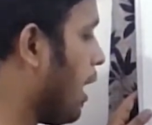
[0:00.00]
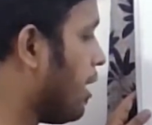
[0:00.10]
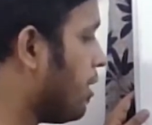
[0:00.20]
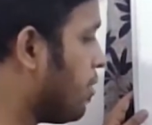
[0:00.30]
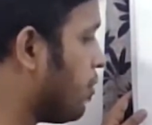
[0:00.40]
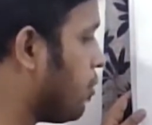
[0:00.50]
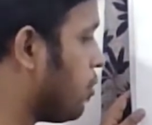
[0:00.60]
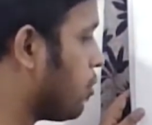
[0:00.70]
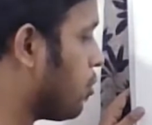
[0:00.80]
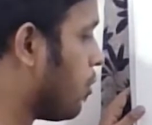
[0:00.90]
And in the
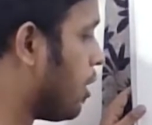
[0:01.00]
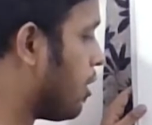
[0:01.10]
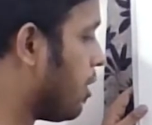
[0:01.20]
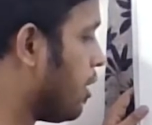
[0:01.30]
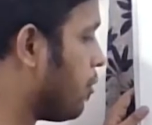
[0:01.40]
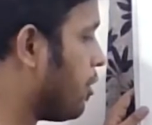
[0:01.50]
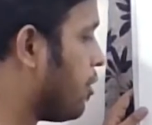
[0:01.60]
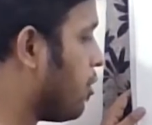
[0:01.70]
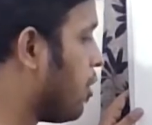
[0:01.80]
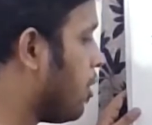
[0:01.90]
fourth quadrant, we
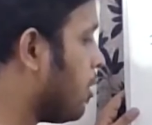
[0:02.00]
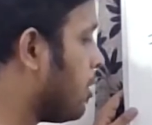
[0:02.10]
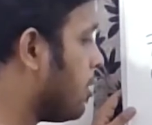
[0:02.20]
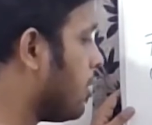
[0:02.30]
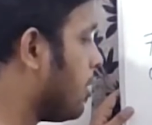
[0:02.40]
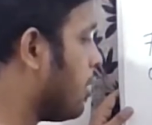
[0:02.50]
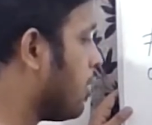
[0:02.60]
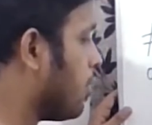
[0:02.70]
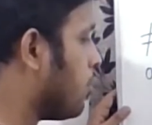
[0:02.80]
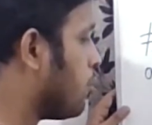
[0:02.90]
draw
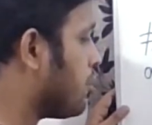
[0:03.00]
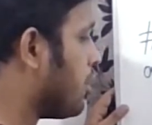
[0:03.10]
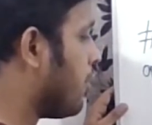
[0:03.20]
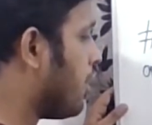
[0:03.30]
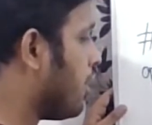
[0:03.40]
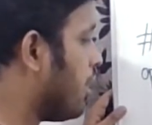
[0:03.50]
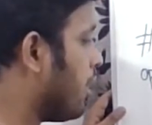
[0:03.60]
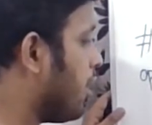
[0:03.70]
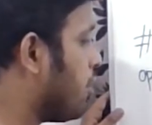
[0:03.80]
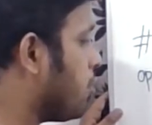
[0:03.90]
270
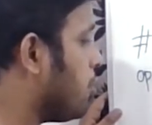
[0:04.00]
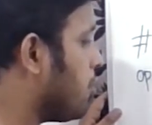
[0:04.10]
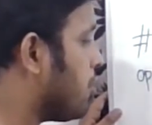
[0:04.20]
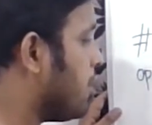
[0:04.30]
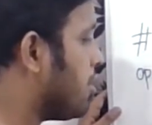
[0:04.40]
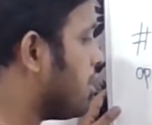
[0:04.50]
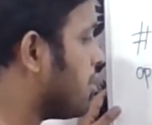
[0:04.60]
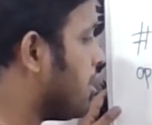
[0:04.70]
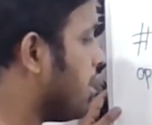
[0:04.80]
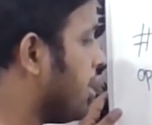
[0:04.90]
degree to
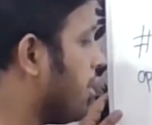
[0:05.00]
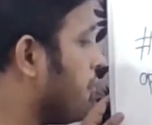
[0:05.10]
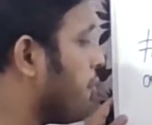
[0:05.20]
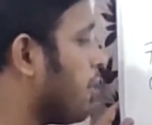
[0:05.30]
360 degree.